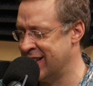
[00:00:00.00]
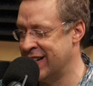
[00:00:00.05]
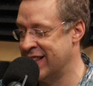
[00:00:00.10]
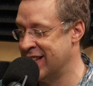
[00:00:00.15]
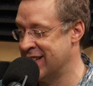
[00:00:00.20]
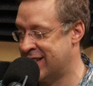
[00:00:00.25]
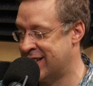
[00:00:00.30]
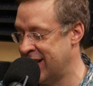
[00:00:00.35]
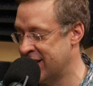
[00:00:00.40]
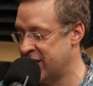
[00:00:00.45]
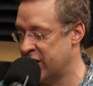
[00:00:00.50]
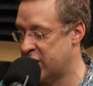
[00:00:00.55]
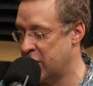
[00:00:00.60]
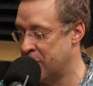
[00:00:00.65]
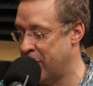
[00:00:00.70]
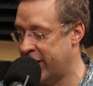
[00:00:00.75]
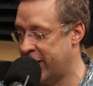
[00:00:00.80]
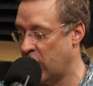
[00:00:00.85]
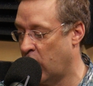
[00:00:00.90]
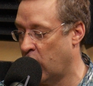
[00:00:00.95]
into this desert to
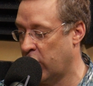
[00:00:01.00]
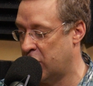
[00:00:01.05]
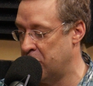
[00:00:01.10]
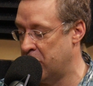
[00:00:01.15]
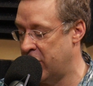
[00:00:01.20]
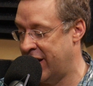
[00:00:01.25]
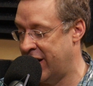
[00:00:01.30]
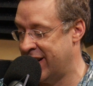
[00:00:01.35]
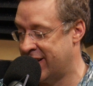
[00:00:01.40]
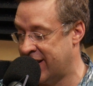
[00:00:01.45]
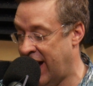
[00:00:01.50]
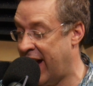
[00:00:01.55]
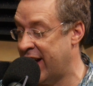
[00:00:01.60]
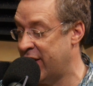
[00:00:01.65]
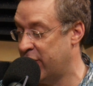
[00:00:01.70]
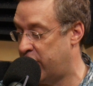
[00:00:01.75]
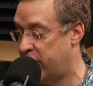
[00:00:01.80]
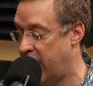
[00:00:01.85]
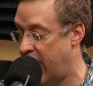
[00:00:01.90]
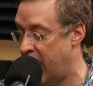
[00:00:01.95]
make the whole community die
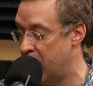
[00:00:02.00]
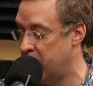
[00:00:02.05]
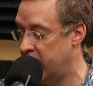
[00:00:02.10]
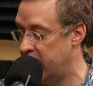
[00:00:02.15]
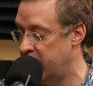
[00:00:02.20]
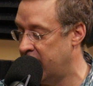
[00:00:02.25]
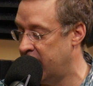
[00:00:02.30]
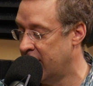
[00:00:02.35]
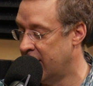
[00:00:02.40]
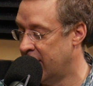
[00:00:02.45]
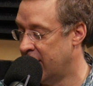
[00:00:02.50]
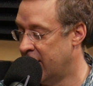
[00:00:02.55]
of famine.